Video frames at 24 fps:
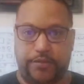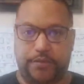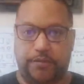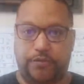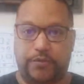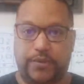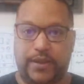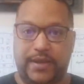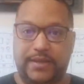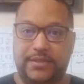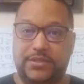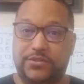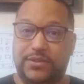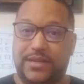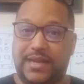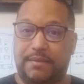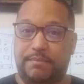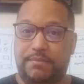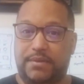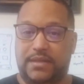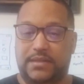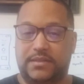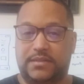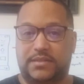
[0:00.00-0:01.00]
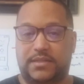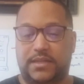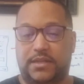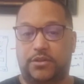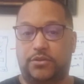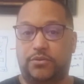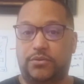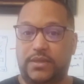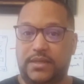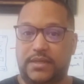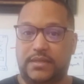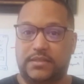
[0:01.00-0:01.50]
right? So that means they
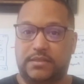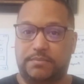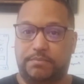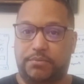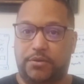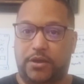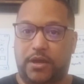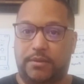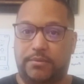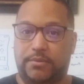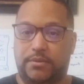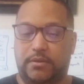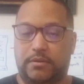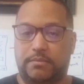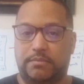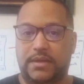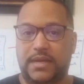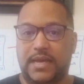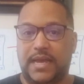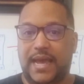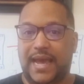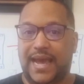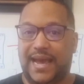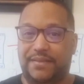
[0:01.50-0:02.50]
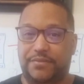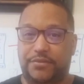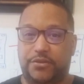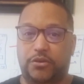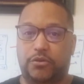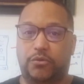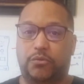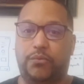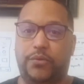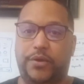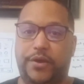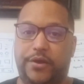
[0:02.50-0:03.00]
know there's a problem and they're
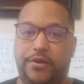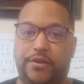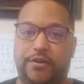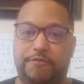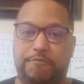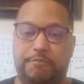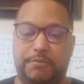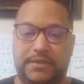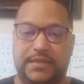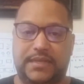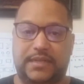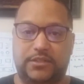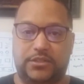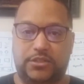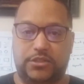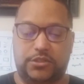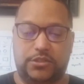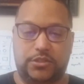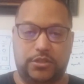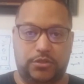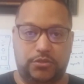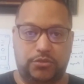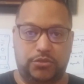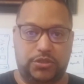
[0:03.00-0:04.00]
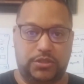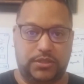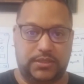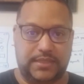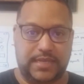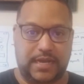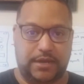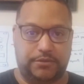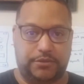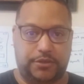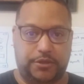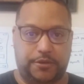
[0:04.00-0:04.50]
aware of potential solutions
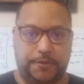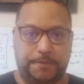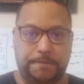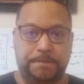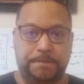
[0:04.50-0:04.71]
out there.